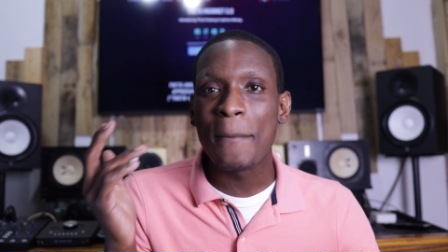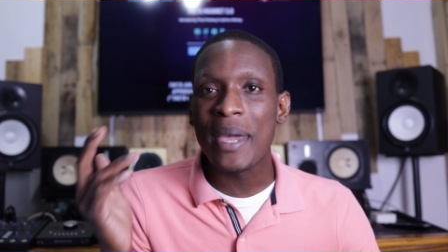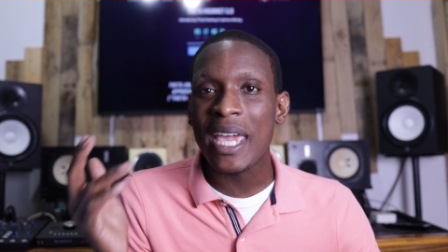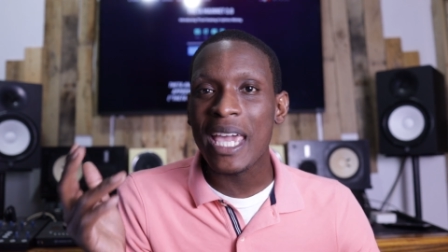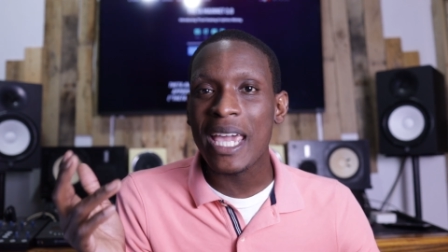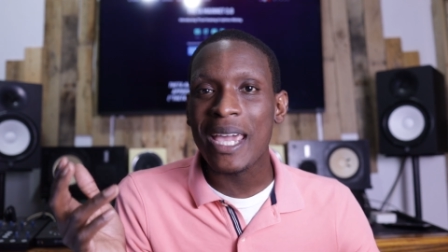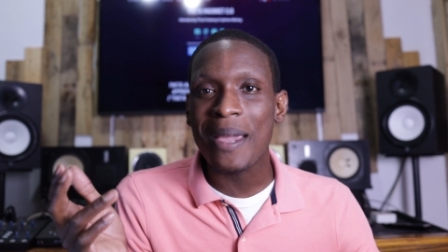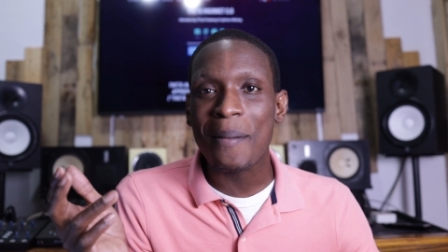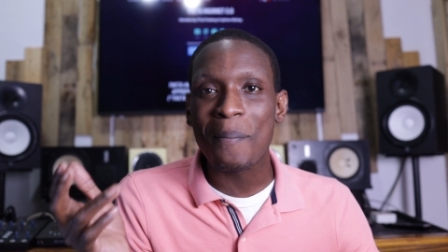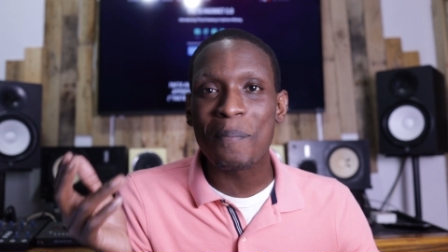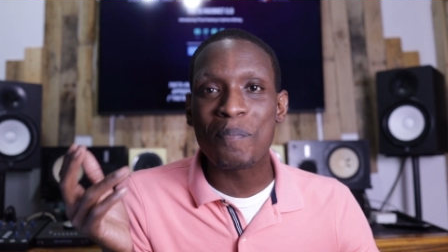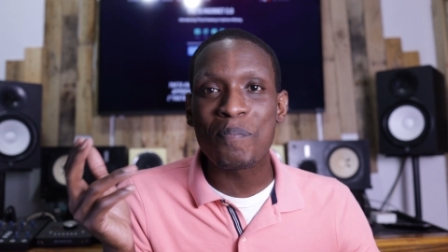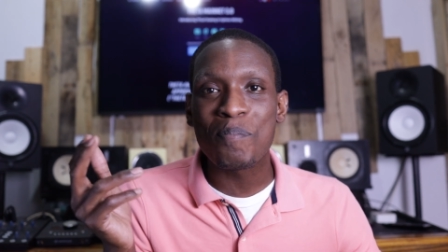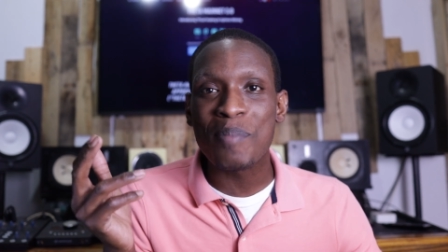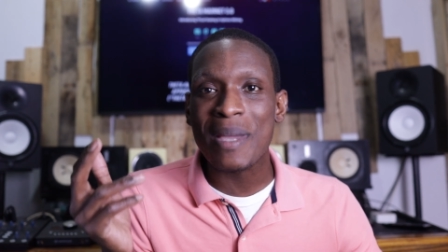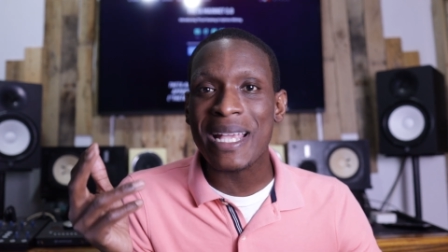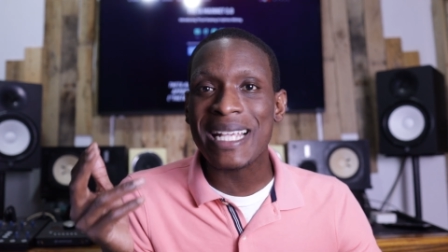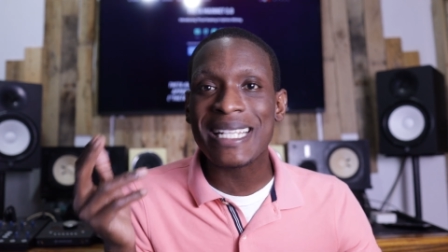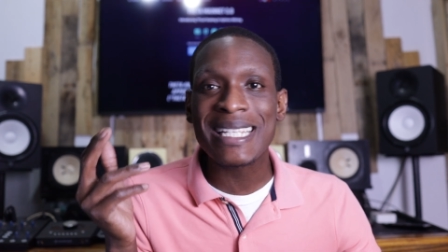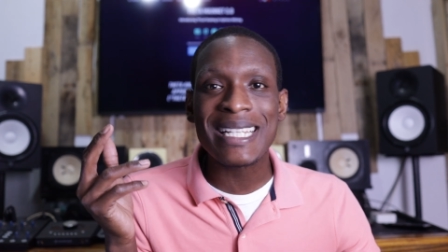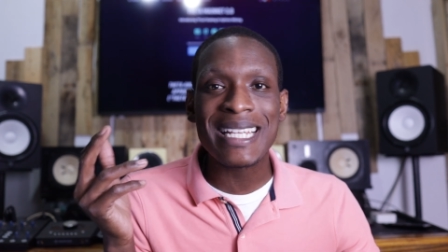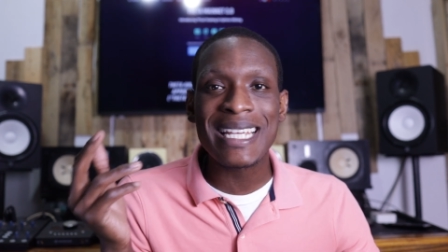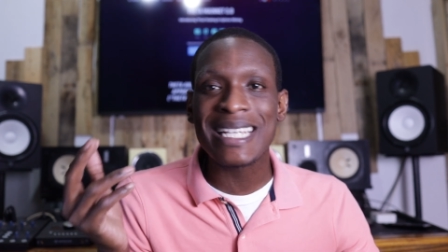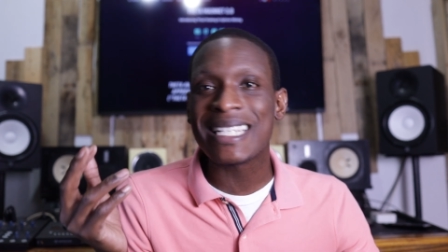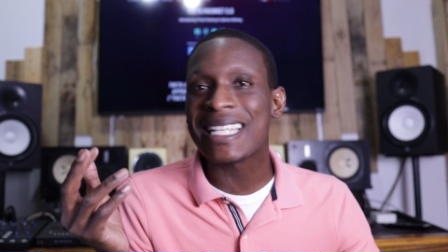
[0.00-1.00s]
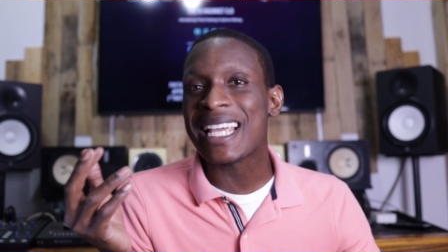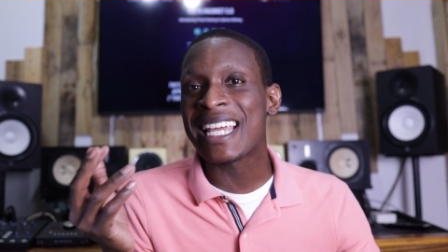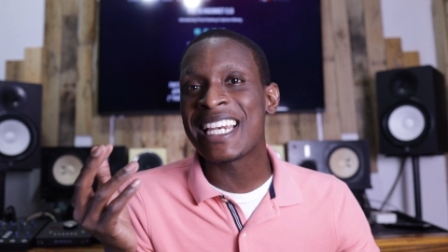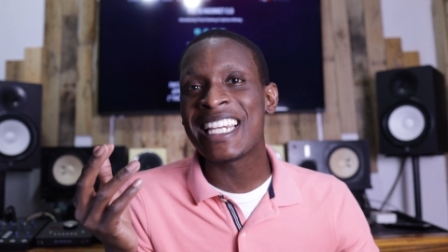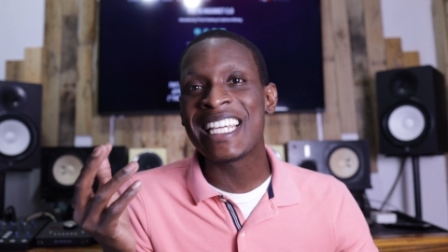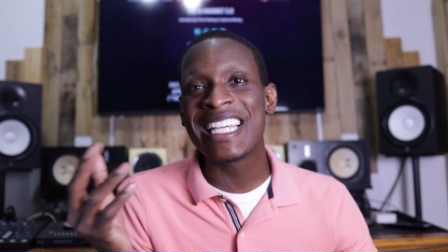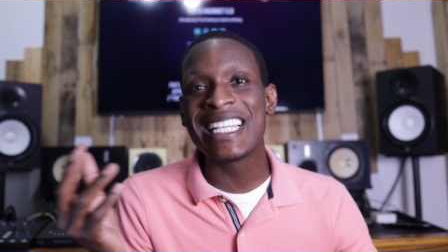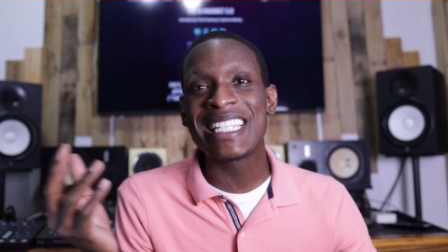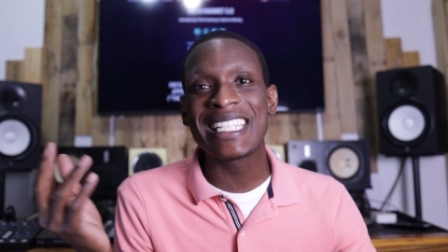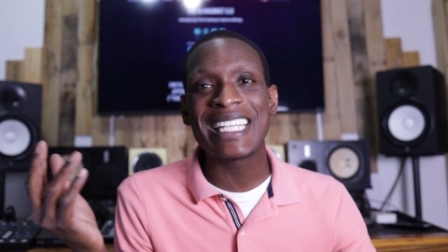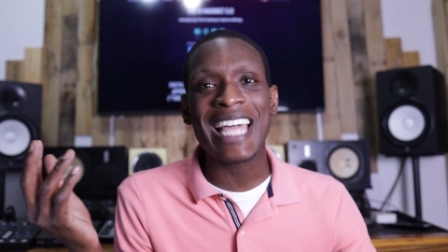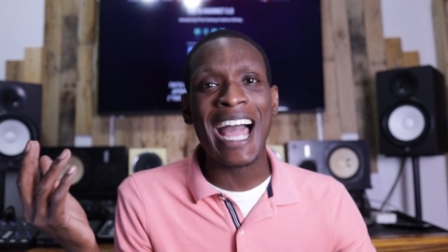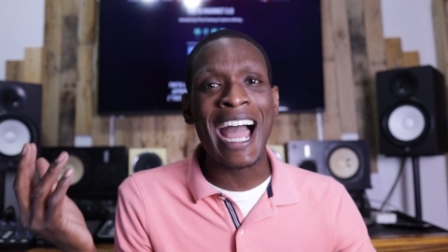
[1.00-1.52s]
big business. And
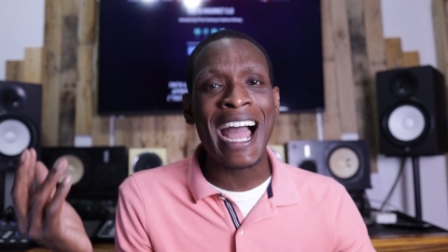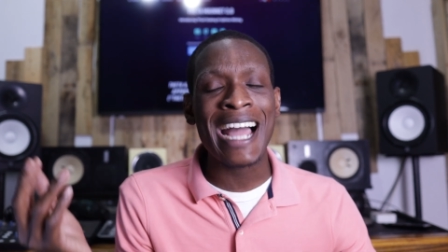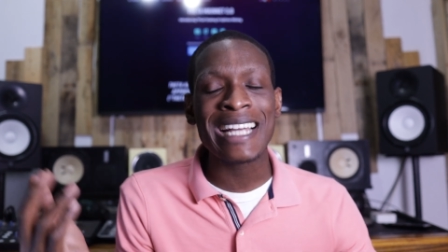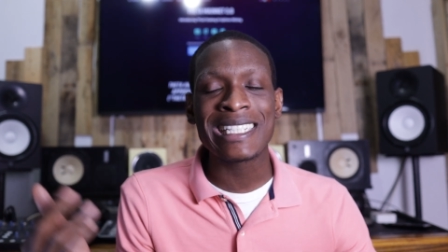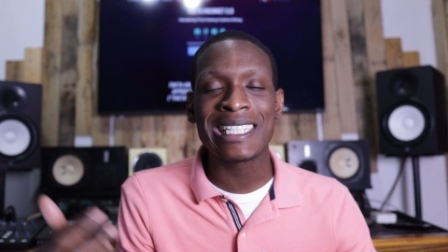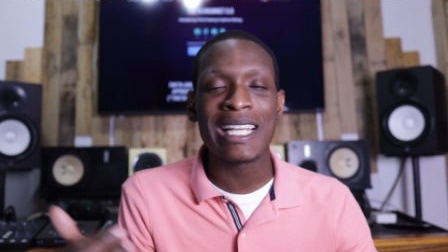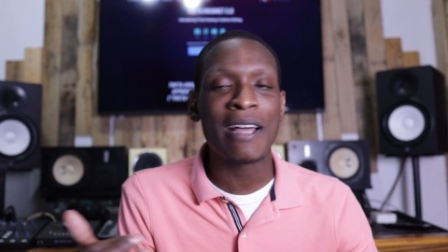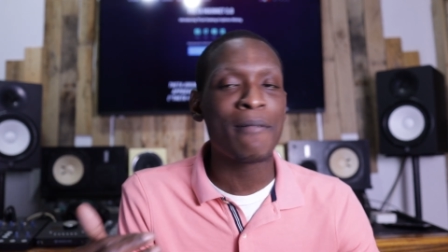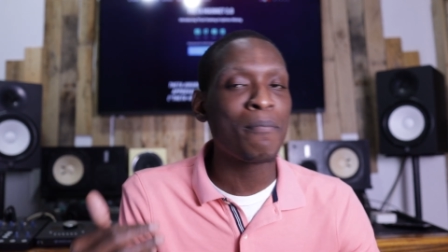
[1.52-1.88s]
these guys